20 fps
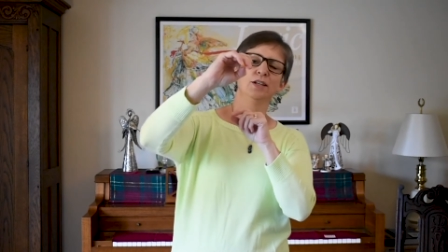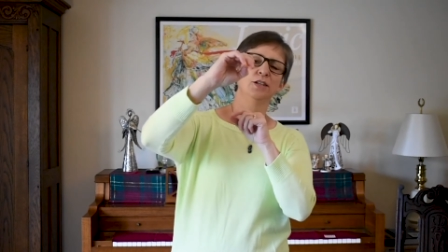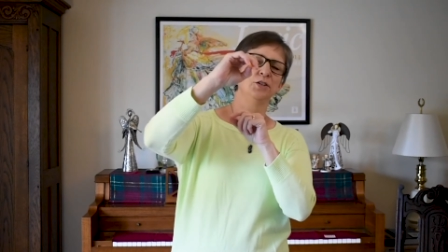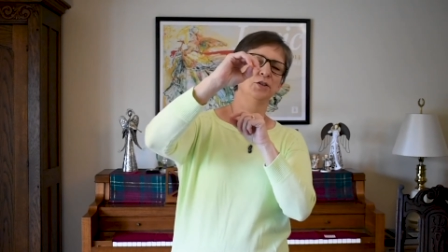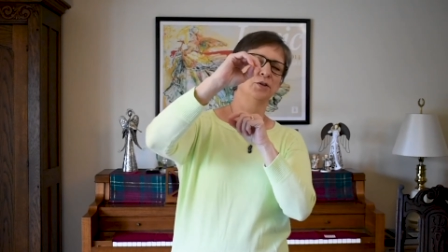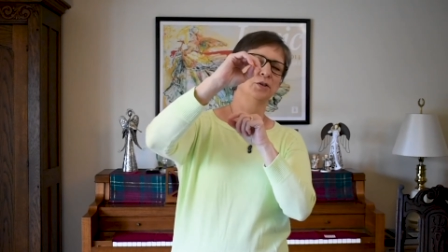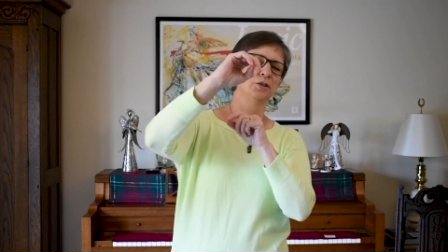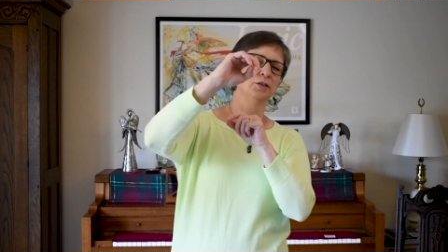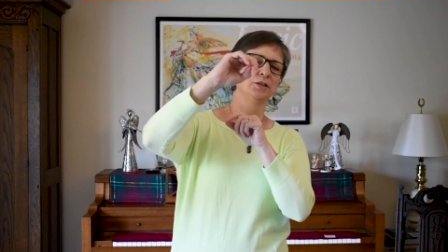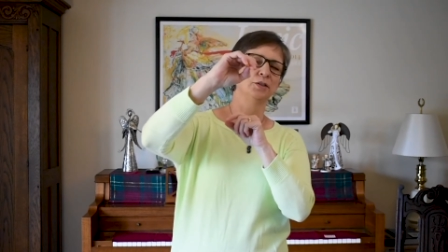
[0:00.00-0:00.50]
You
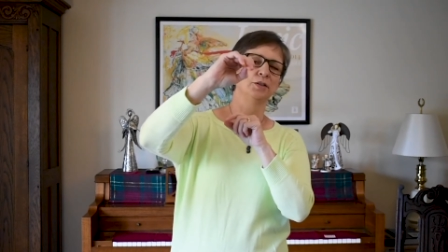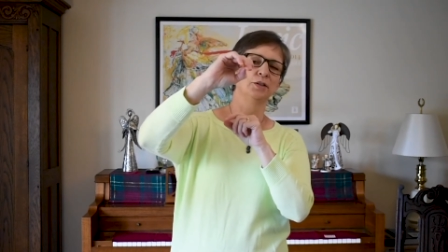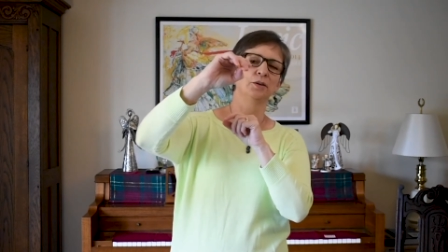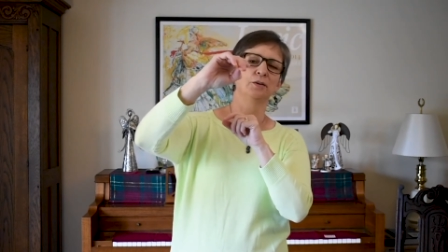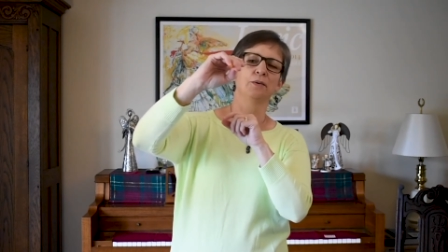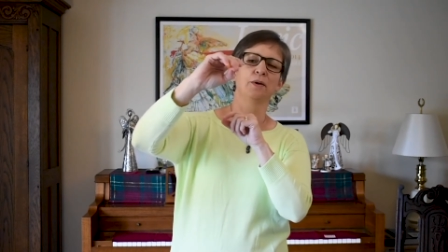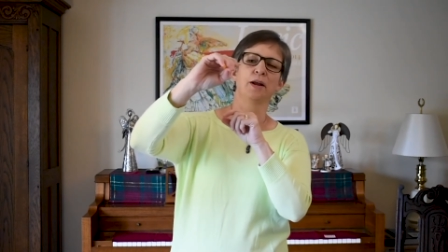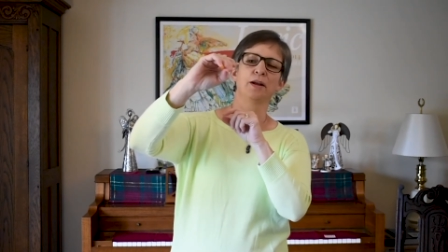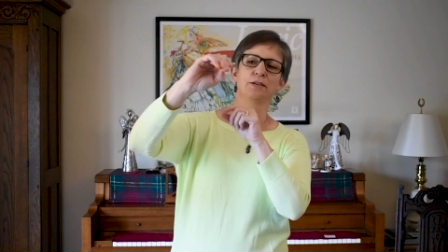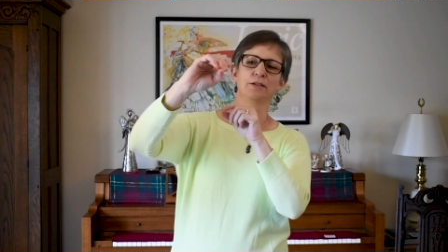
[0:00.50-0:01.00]
could look
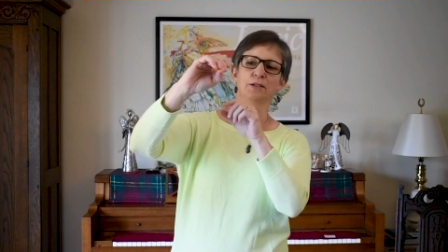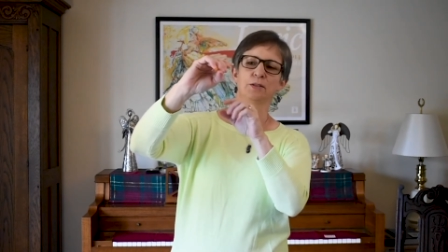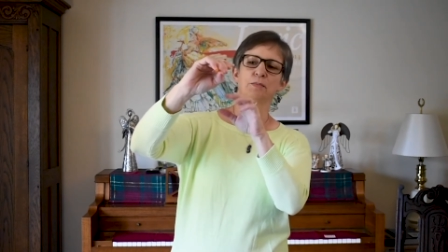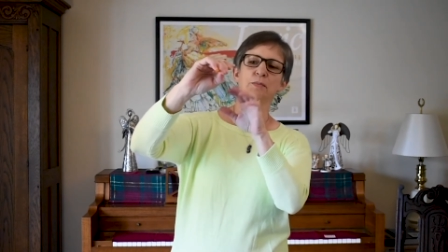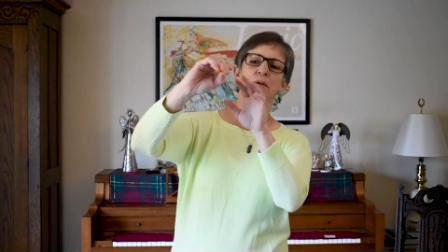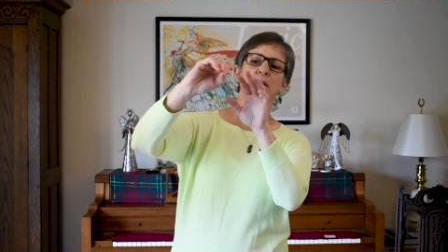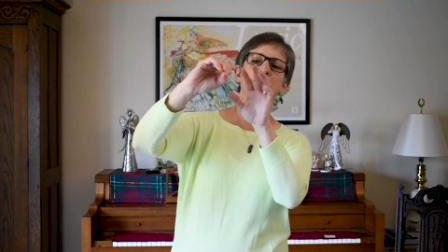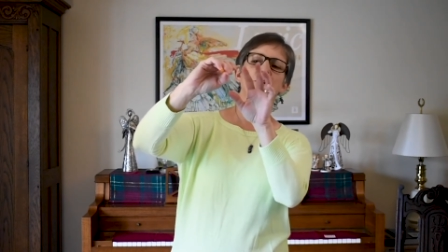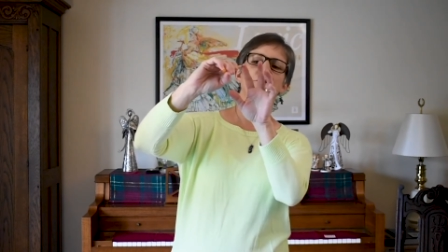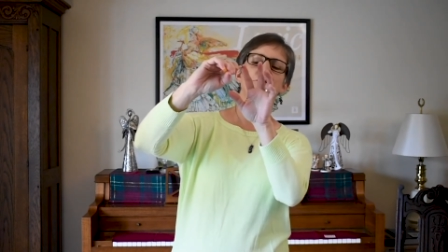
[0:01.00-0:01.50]
around, just be
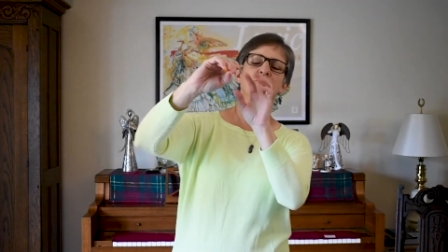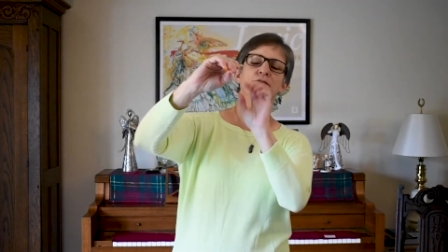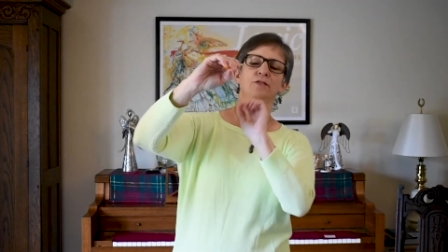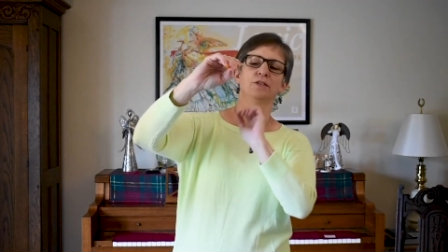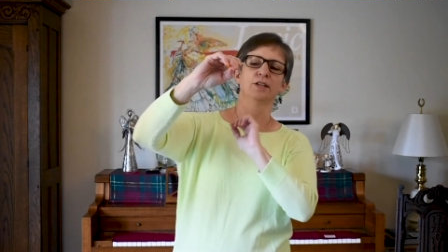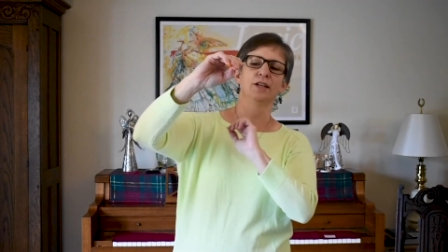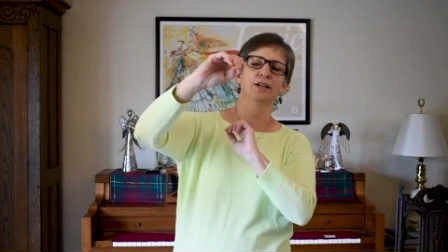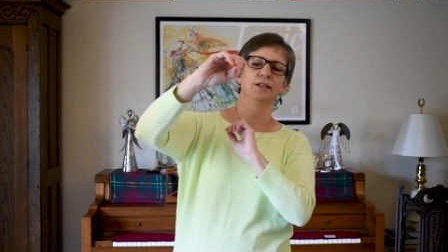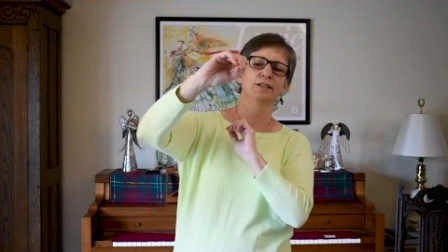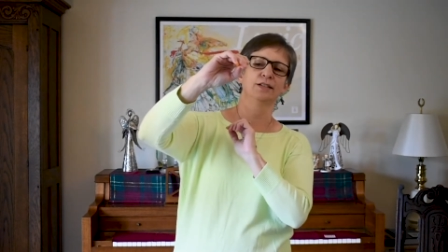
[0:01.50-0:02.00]
careful
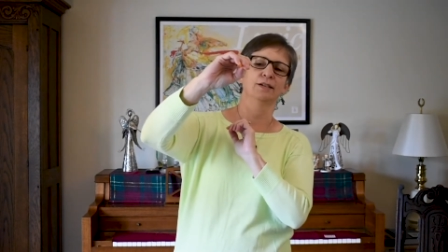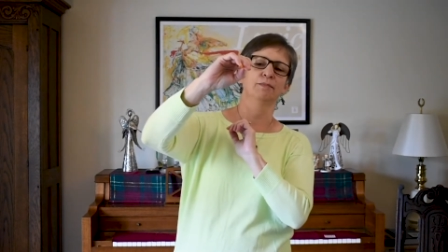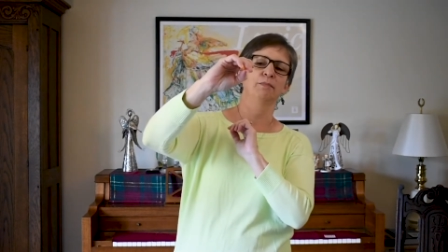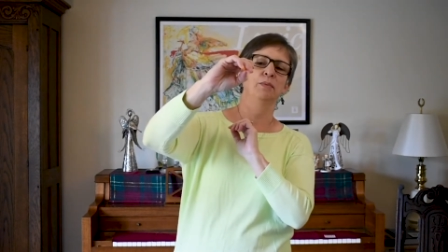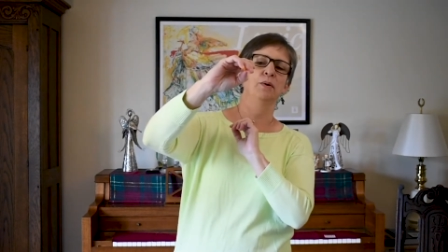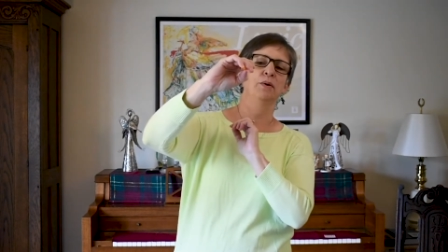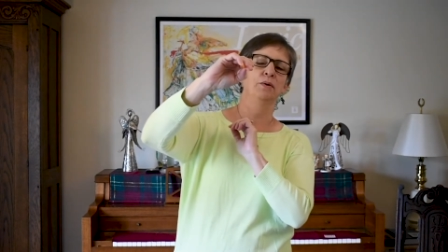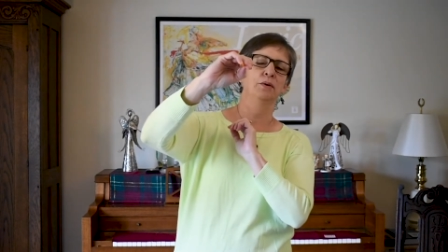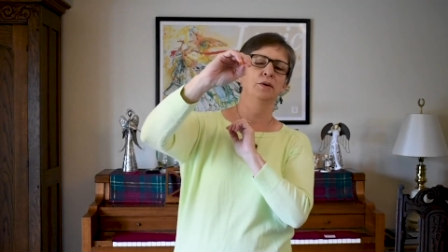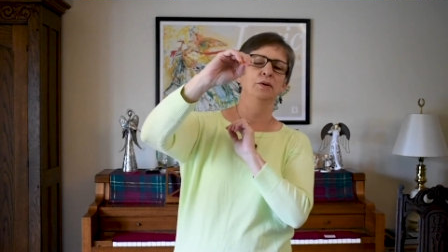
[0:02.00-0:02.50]
not to
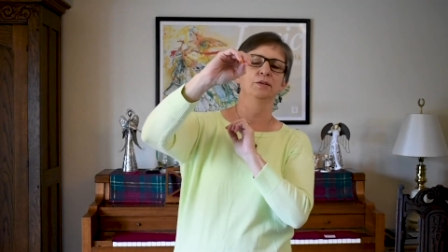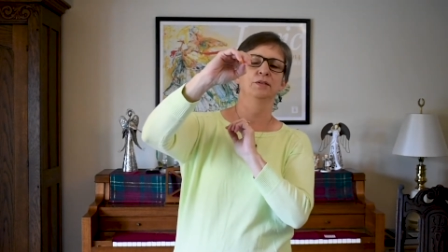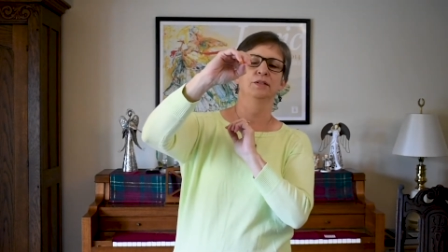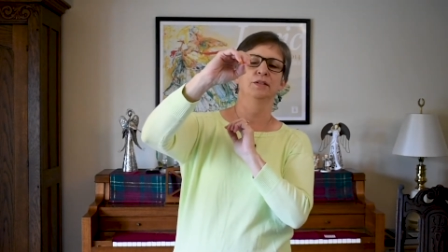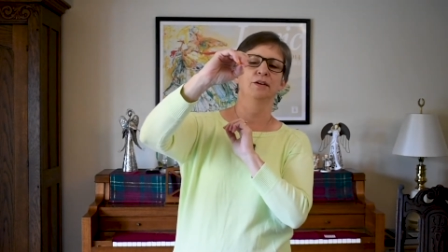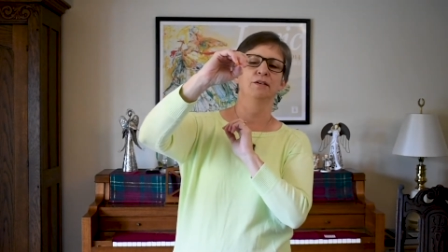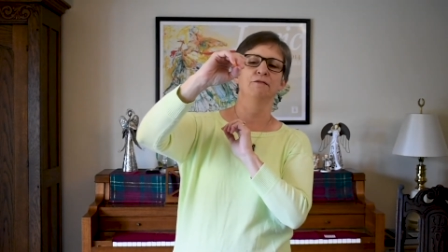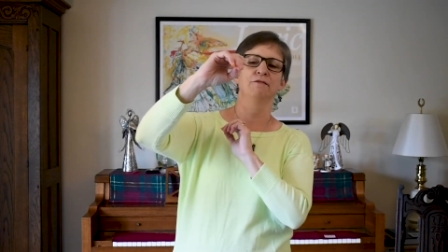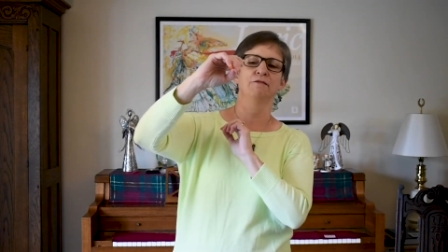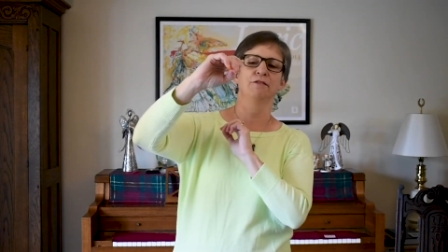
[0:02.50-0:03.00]
poke
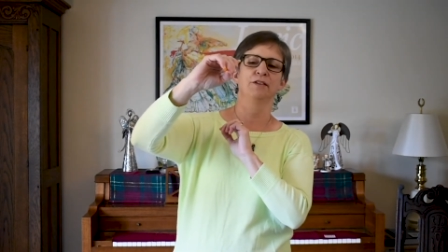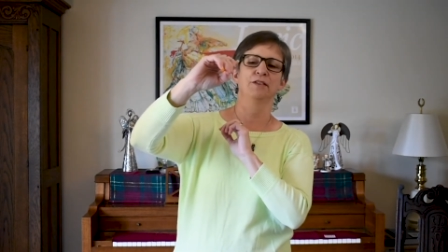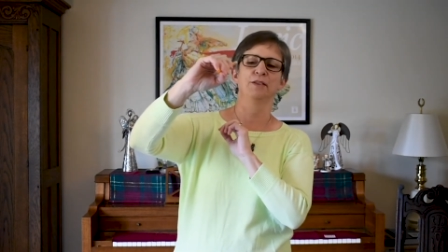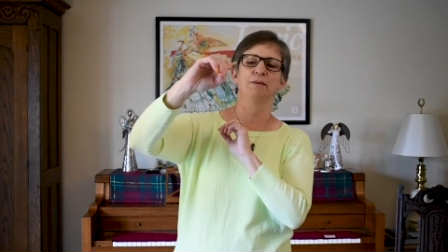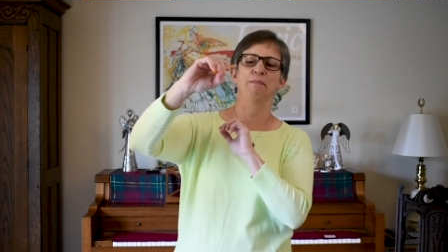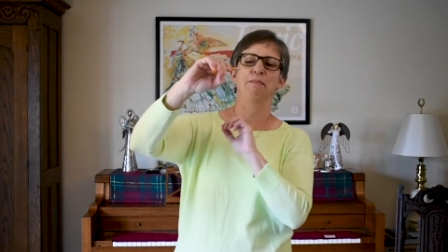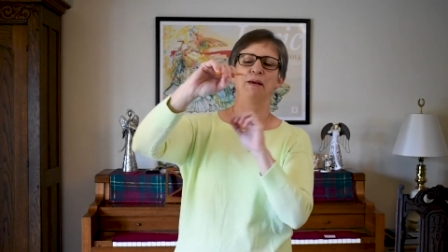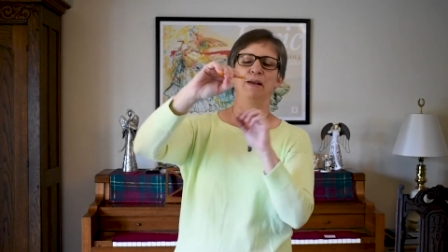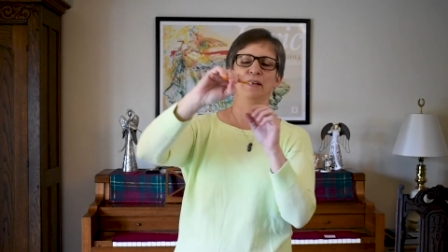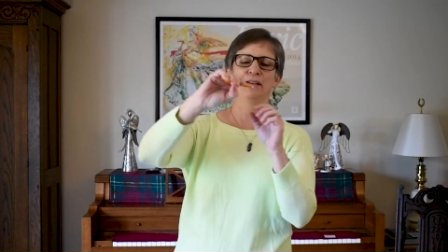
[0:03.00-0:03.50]
yourself with the
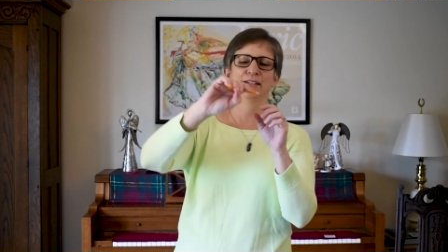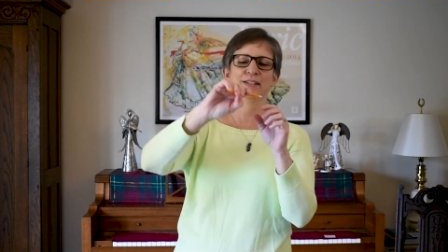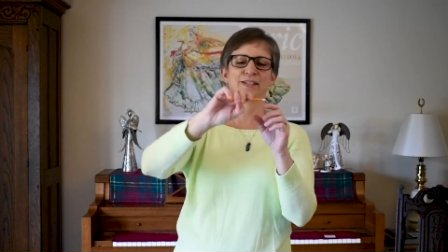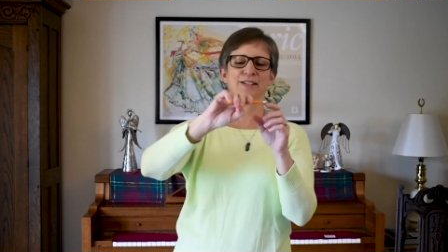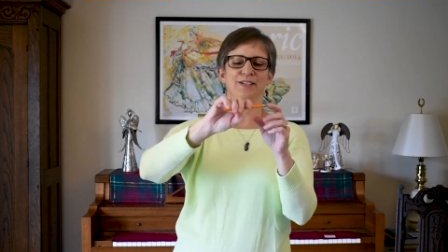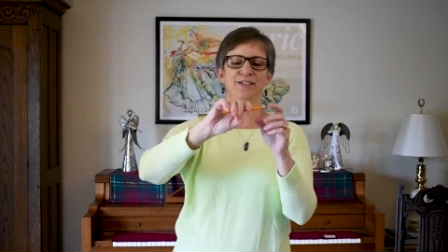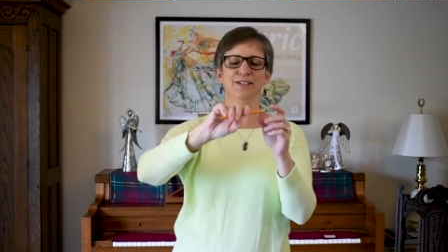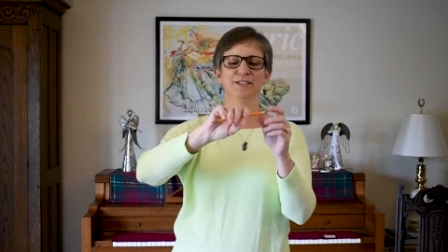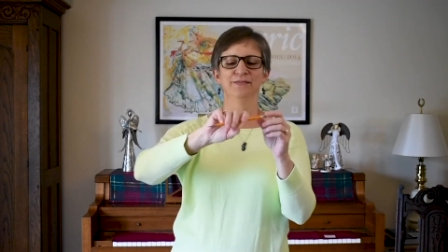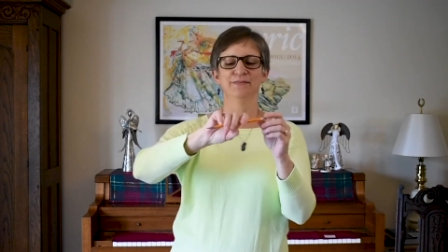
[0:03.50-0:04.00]

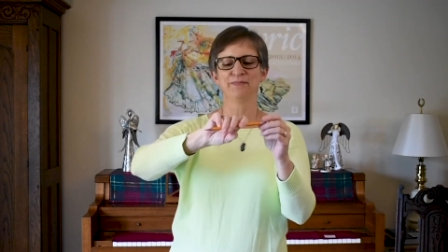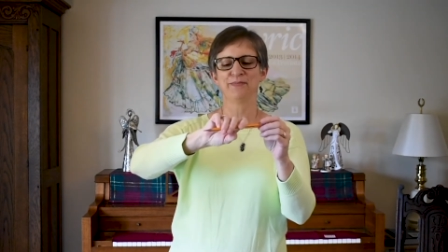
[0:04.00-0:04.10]
pencil.